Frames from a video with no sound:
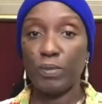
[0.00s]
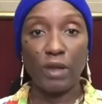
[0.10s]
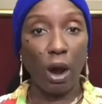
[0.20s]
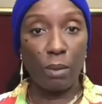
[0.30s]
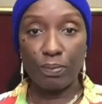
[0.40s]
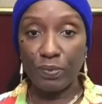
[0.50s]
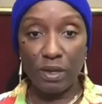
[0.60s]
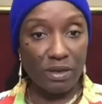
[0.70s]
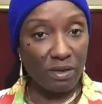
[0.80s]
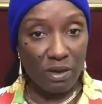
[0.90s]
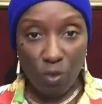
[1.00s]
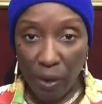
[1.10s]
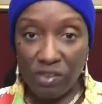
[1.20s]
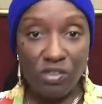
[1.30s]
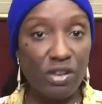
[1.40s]
um,
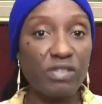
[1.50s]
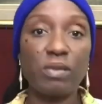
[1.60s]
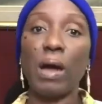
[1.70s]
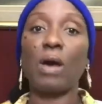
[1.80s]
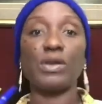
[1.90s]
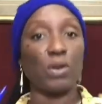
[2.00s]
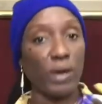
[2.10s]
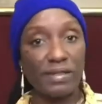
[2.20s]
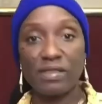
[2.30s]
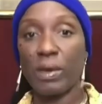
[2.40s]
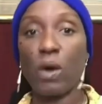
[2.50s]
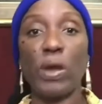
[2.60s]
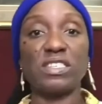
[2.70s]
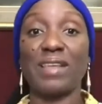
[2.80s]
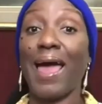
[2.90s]
questions about you know intimate
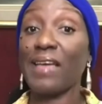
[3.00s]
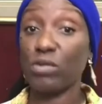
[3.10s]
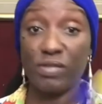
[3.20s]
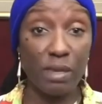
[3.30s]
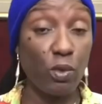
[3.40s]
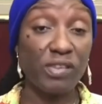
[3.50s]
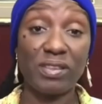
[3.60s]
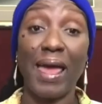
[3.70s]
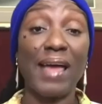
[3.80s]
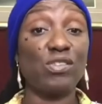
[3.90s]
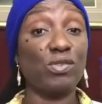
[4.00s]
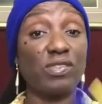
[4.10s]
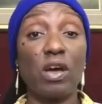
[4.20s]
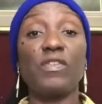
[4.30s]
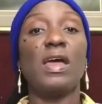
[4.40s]
questions i ask you deep questions i ask you
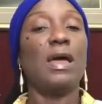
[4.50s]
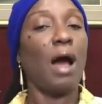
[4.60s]
stuff